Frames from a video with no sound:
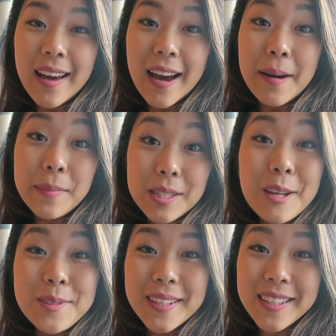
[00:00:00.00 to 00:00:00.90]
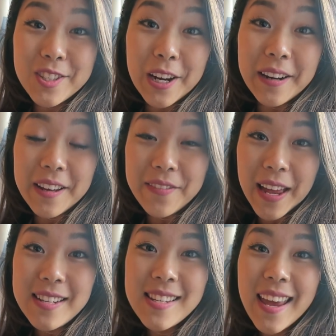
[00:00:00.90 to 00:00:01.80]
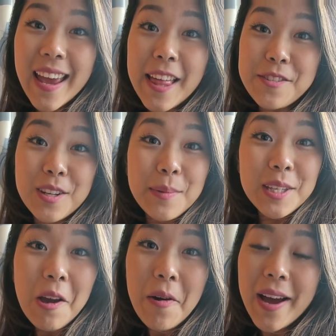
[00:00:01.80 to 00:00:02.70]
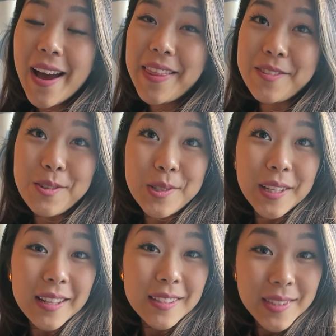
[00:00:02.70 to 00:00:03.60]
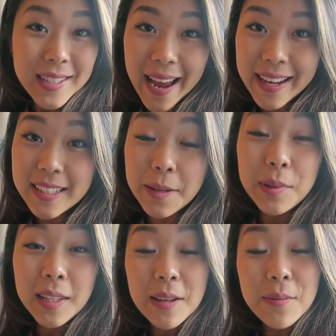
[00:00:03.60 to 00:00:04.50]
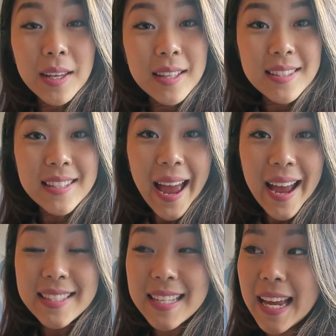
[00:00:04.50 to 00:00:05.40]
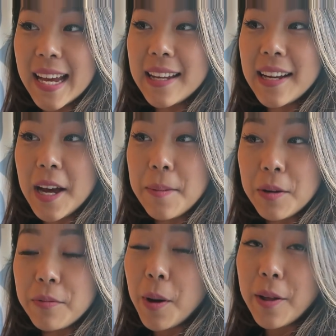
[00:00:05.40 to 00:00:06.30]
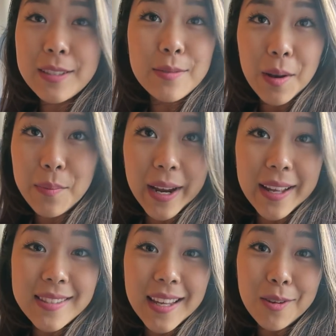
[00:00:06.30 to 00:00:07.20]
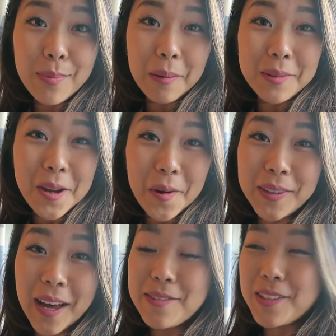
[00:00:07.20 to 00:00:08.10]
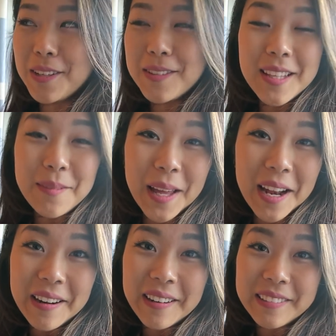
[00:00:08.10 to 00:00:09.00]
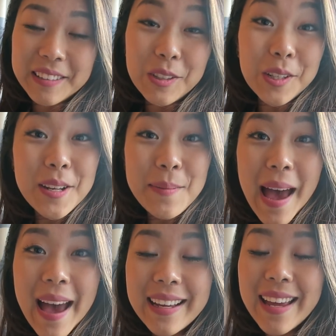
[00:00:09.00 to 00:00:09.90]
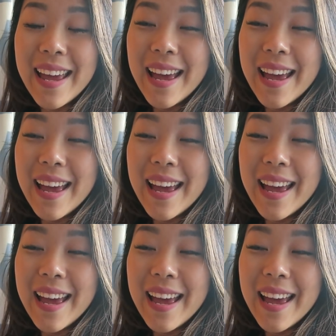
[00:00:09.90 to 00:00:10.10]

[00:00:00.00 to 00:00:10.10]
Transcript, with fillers: um, that's hosting this charity event. And there's gonna be yoga, there's usually lots of snacks, completely vegan snacks, and um, they're from all these fun brands that you probably know and love. So you'll see them later in our little goodie bag